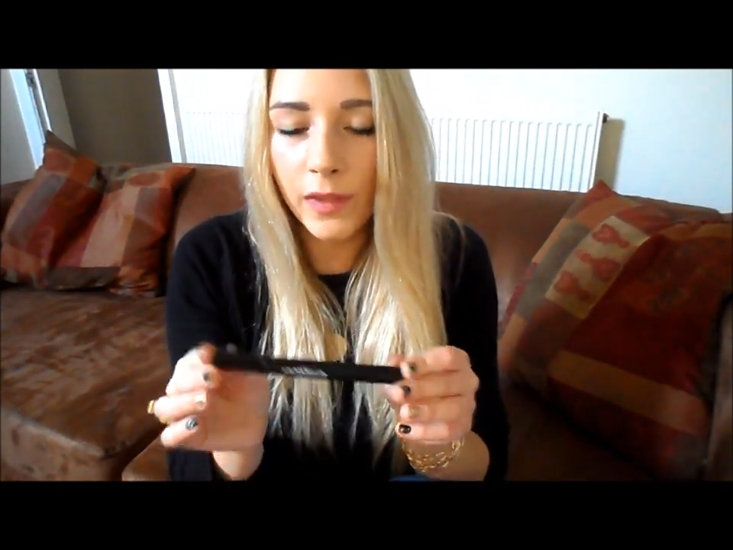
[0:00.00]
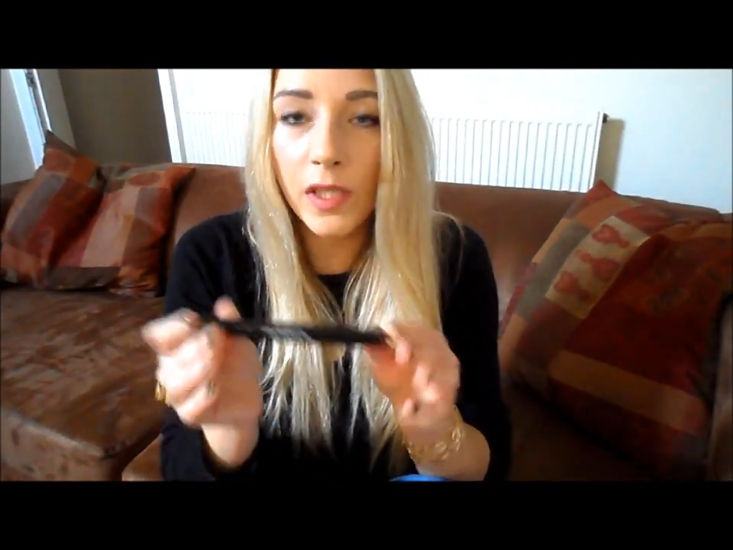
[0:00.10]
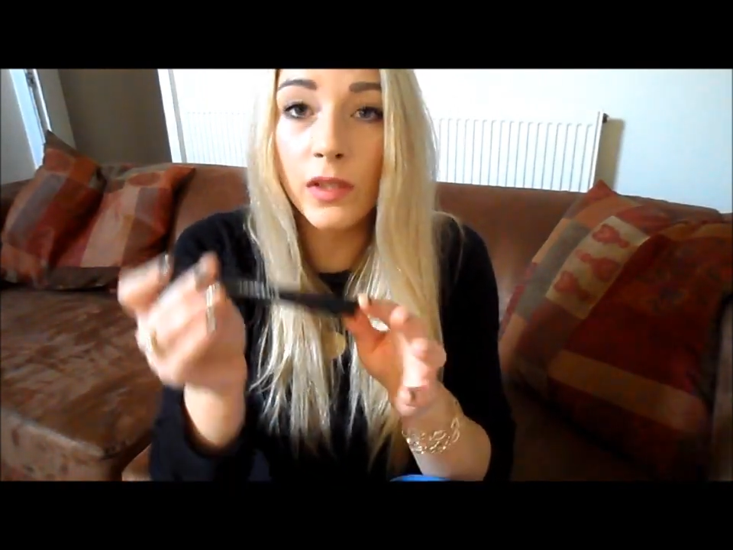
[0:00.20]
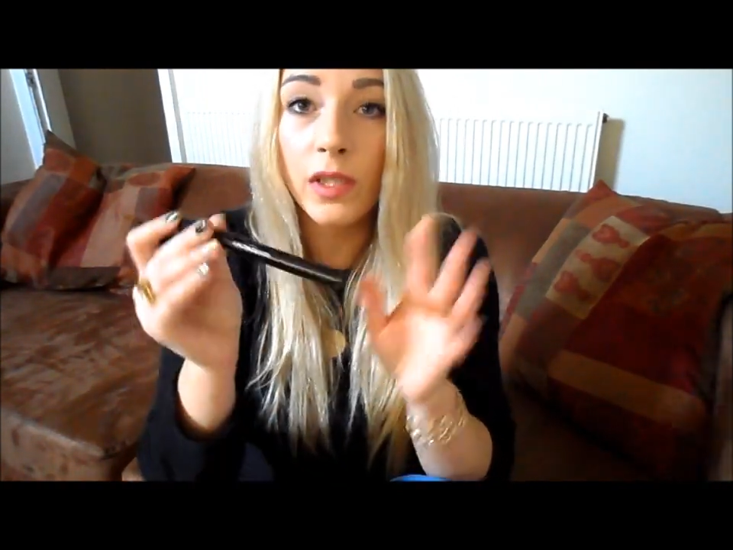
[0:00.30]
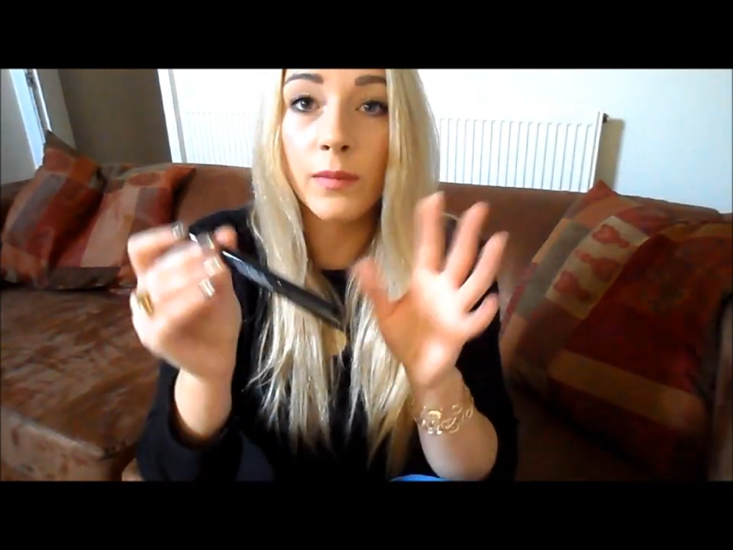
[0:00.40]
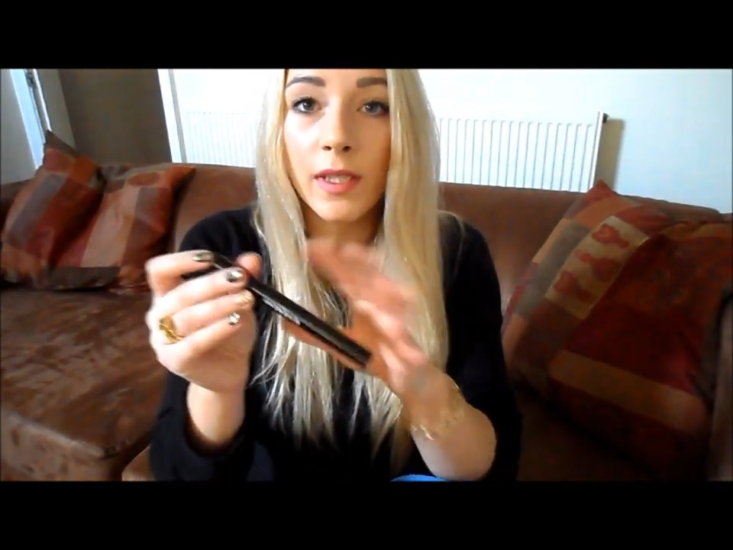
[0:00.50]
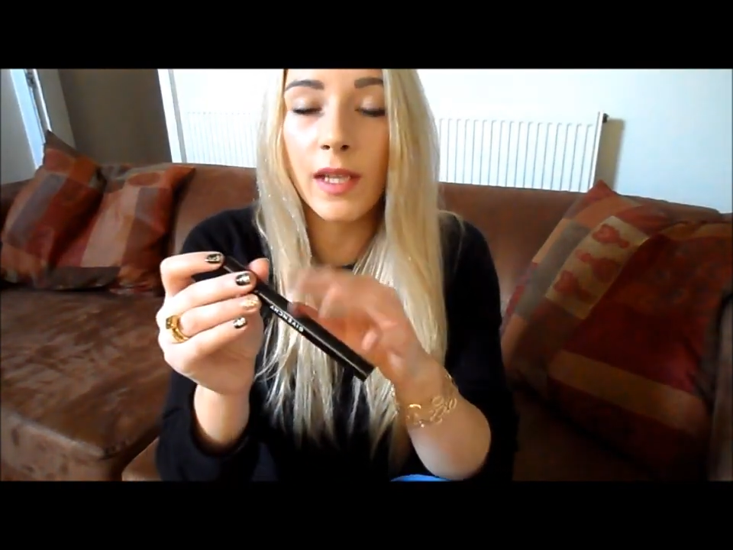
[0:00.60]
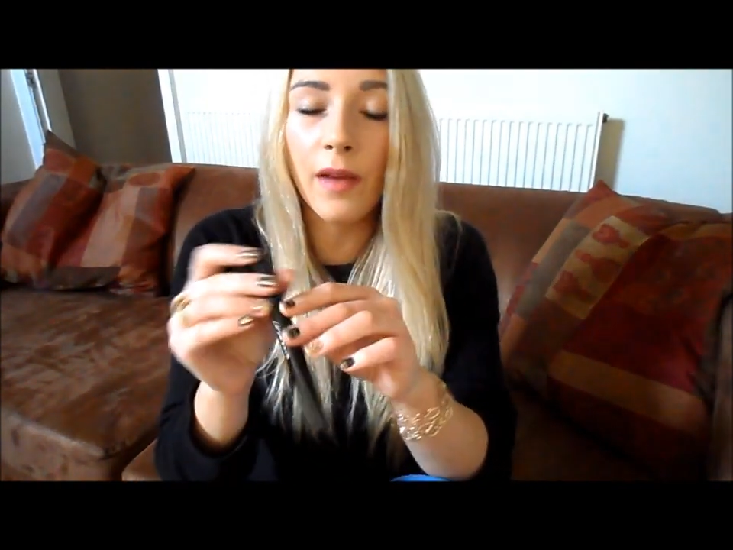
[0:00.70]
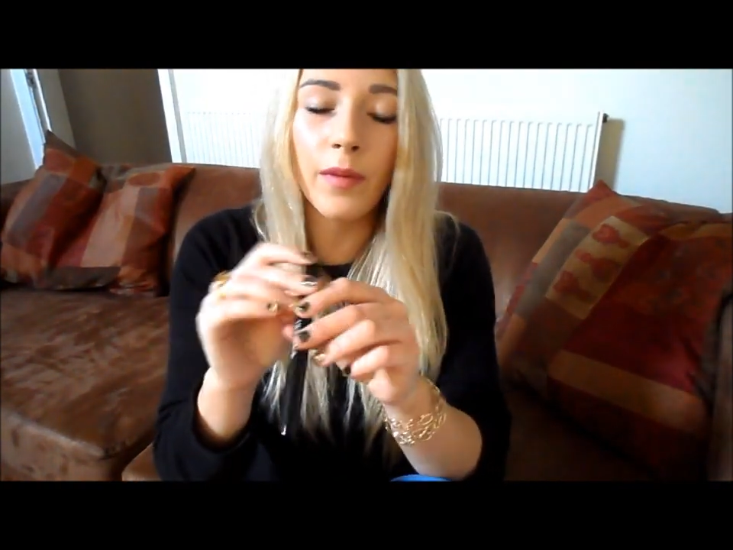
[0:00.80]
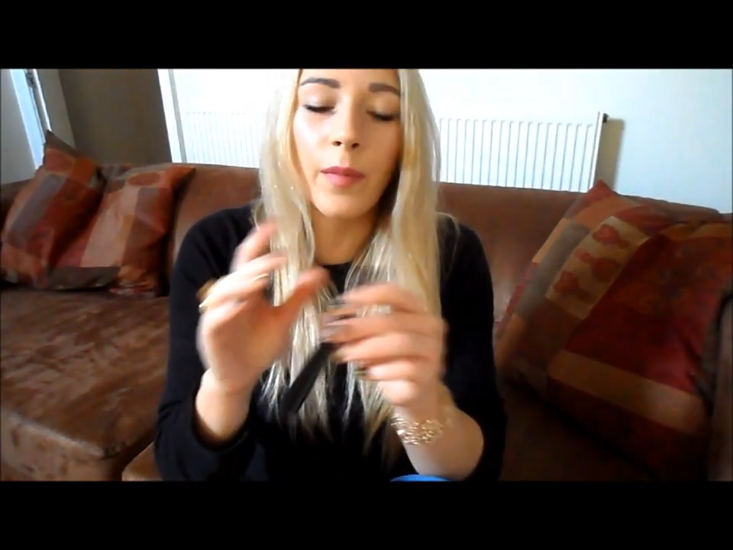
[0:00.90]
touch-ups
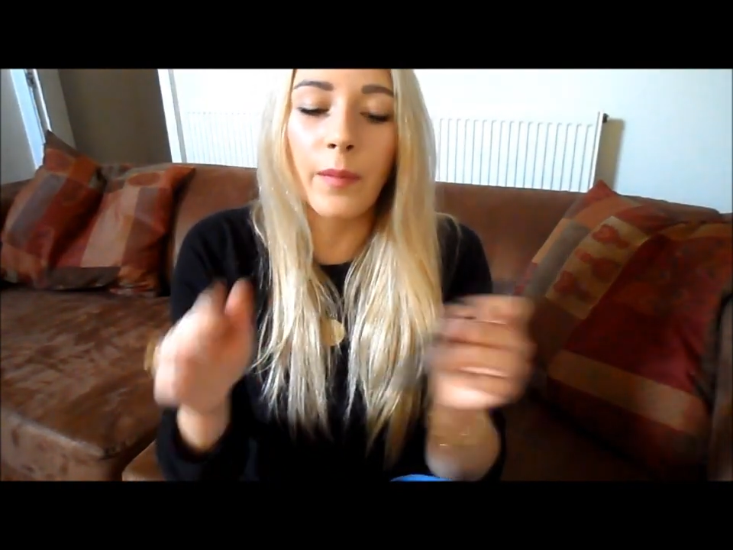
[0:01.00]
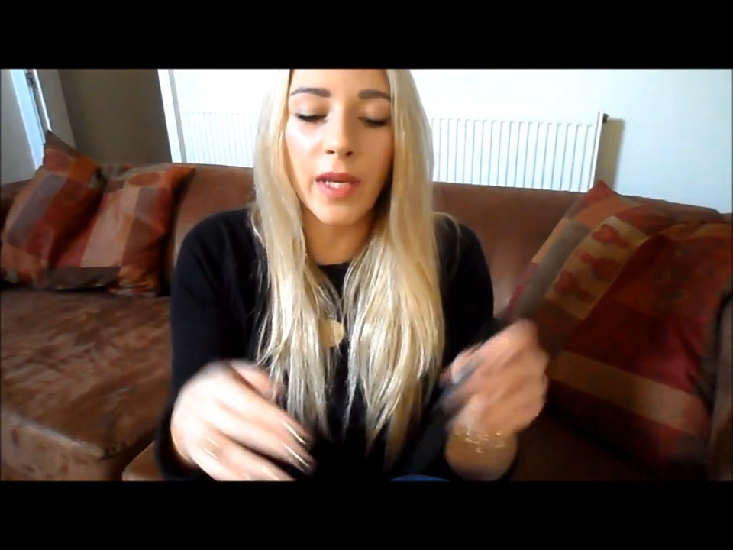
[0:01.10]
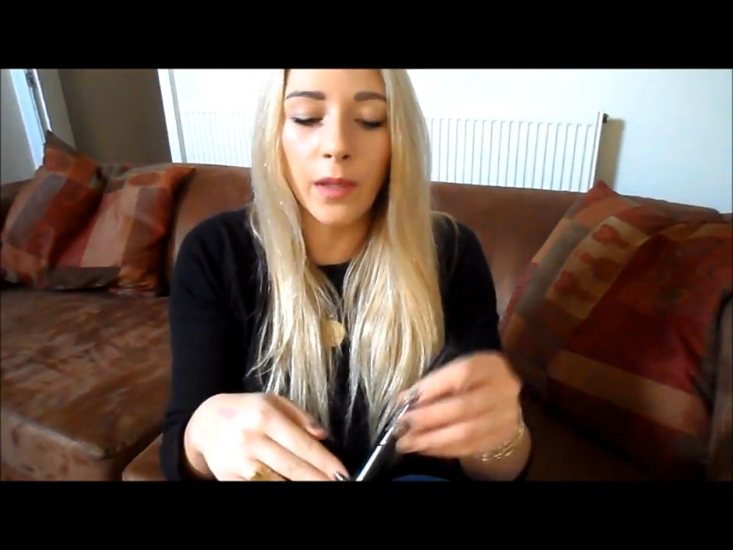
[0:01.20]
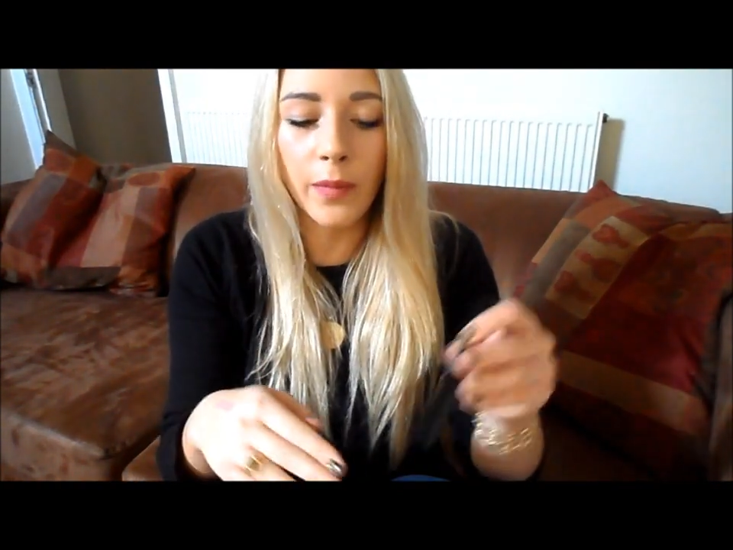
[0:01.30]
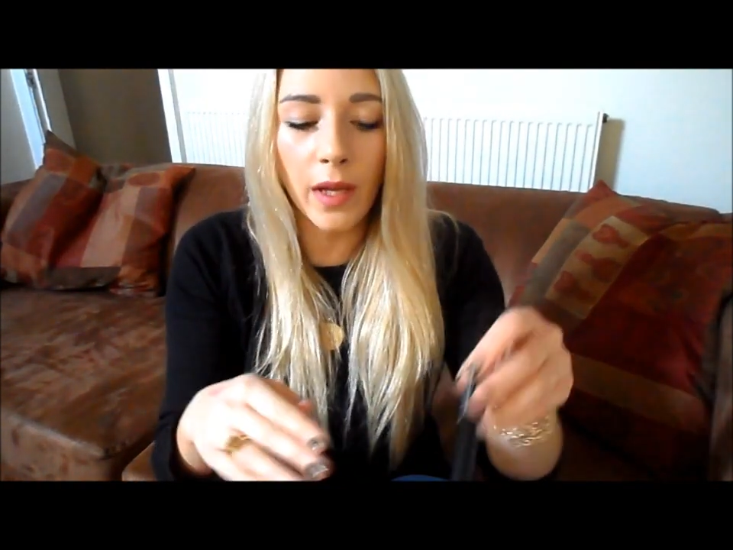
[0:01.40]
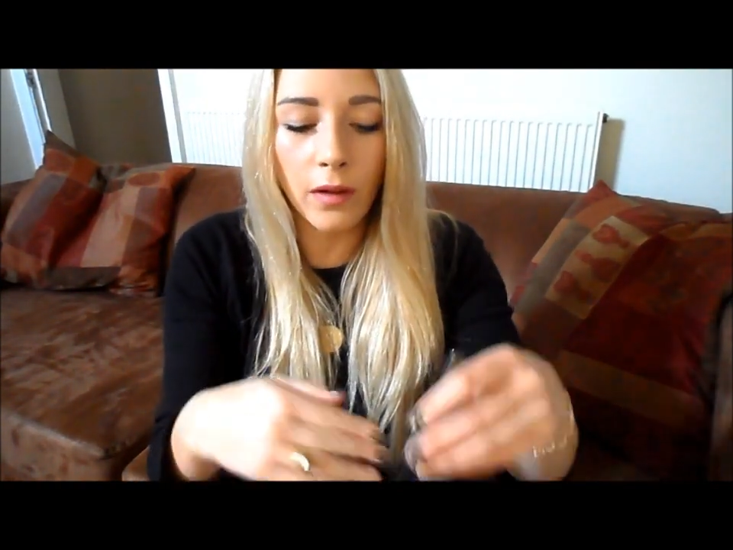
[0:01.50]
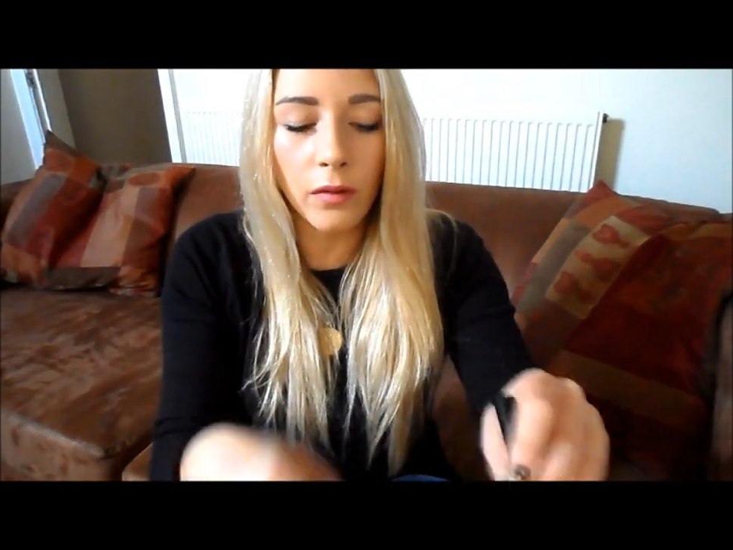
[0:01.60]
to have in my makeup bag.